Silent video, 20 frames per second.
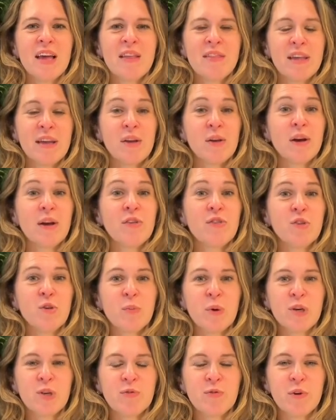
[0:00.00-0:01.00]
Thank you guys so
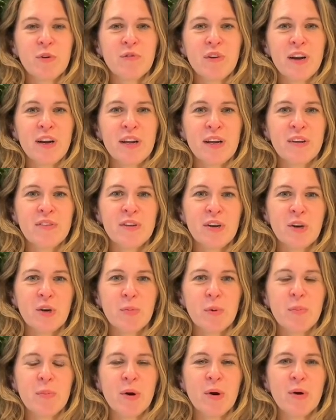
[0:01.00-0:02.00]
much for inviting us here to
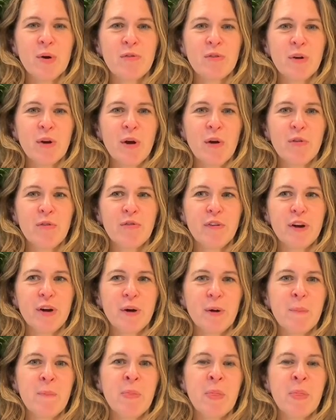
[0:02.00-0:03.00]
be part of your health
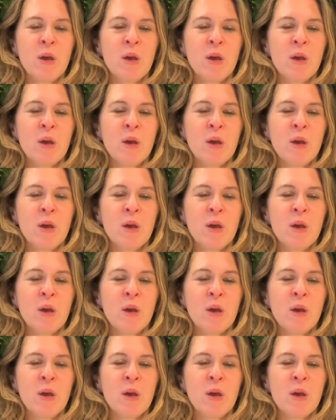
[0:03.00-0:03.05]
fair.